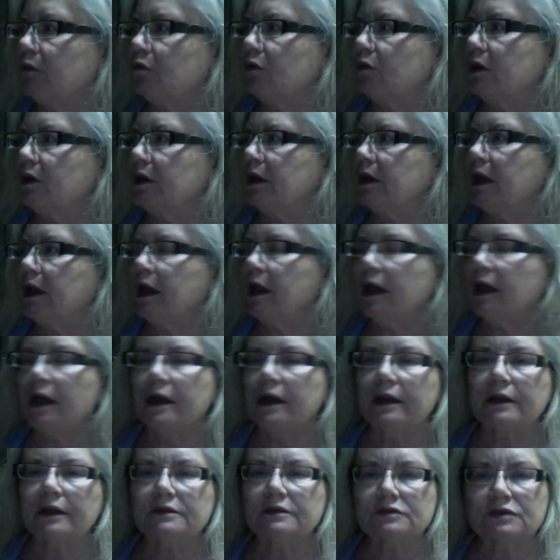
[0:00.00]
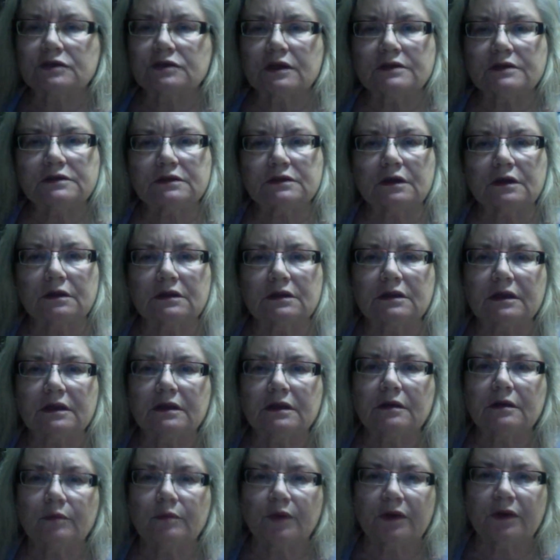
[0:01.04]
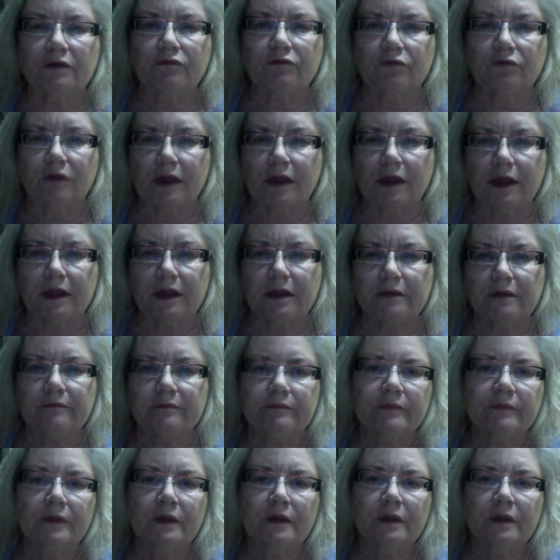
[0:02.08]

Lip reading: we had just a little bit of rain.